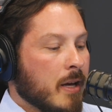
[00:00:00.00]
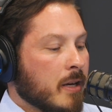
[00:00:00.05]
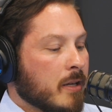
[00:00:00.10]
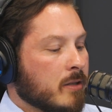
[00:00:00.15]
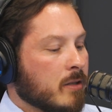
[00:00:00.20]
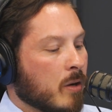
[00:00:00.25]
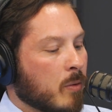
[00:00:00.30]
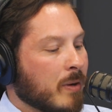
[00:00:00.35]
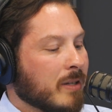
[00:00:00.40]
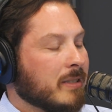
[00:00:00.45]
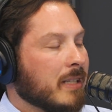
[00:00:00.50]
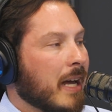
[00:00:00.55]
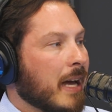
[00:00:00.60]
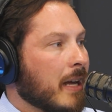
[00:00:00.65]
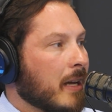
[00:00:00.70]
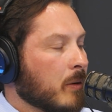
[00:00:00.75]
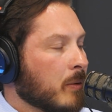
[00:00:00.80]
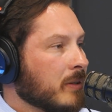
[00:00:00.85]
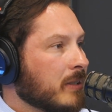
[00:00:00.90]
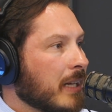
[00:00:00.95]
So once
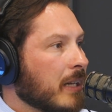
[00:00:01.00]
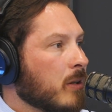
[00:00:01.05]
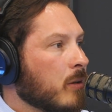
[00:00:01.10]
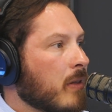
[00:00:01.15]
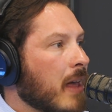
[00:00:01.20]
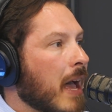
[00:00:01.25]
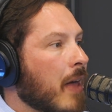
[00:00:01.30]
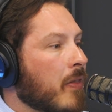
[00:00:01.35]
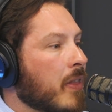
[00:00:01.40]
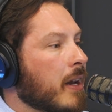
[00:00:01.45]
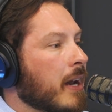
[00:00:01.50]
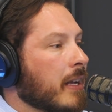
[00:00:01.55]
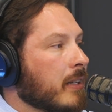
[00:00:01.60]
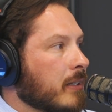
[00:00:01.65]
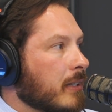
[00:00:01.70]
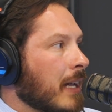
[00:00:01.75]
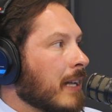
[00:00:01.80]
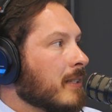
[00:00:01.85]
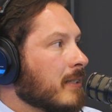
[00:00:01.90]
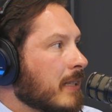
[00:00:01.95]
I do that, then
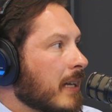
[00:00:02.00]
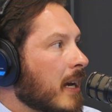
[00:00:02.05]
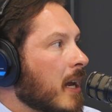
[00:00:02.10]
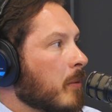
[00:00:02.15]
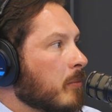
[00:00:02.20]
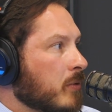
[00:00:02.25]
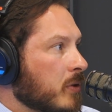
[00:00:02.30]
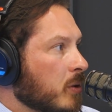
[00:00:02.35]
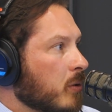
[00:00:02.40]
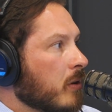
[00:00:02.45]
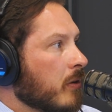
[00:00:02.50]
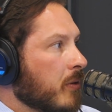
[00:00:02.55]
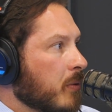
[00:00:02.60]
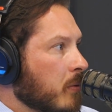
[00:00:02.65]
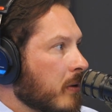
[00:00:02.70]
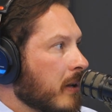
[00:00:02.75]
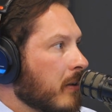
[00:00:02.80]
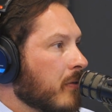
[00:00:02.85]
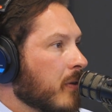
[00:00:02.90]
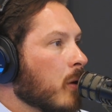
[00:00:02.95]
I set up 2 to
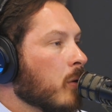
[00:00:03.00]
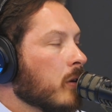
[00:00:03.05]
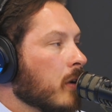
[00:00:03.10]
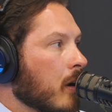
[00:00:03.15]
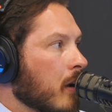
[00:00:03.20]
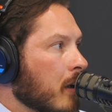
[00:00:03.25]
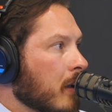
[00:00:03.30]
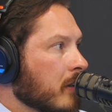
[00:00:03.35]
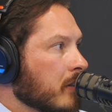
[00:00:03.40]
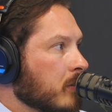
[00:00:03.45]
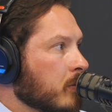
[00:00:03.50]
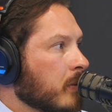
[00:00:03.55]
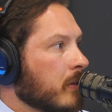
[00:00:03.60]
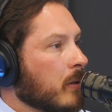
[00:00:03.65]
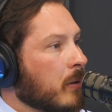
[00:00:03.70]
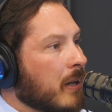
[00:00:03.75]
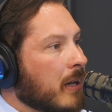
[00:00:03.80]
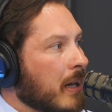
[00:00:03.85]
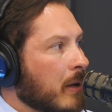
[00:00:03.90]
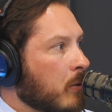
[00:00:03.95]
3 phone calls with
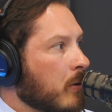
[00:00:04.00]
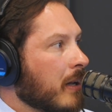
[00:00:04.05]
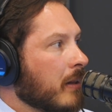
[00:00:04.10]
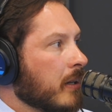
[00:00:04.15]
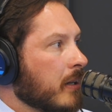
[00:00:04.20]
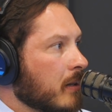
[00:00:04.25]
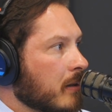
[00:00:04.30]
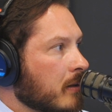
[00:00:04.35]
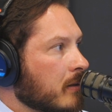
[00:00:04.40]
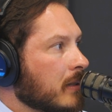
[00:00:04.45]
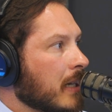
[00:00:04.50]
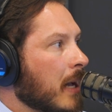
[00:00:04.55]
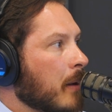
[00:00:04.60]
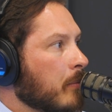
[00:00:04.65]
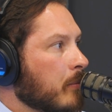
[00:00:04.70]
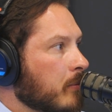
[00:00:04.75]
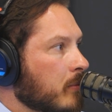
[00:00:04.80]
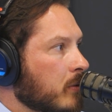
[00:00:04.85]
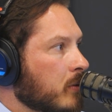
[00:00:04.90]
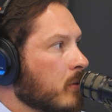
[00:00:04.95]
who I think are the
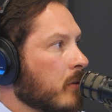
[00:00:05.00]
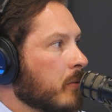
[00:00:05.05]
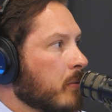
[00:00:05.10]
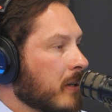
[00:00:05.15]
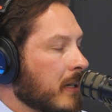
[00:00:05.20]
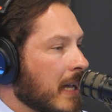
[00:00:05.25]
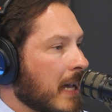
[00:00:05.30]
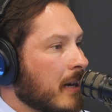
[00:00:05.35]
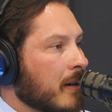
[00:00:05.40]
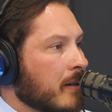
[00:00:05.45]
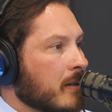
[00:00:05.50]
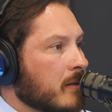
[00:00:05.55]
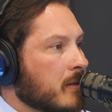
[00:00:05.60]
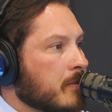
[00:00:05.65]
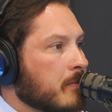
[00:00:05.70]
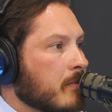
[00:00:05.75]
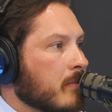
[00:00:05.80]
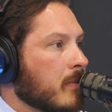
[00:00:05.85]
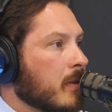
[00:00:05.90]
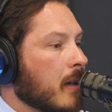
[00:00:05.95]
top 2 or 3 candidates.